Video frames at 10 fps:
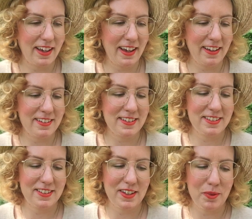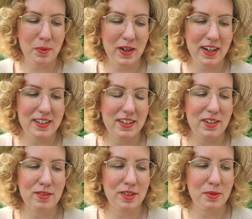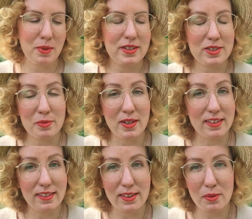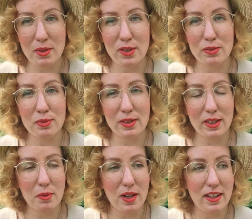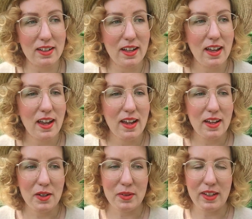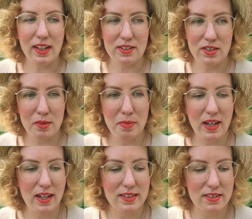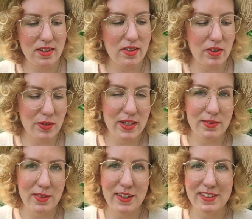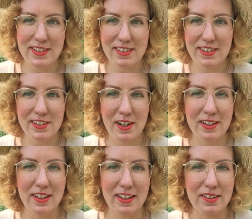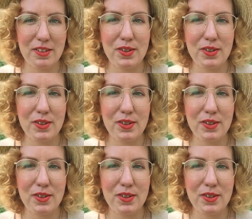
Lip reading: And what I did over the winter months that worked really well was I actually bought 3 different cardigans.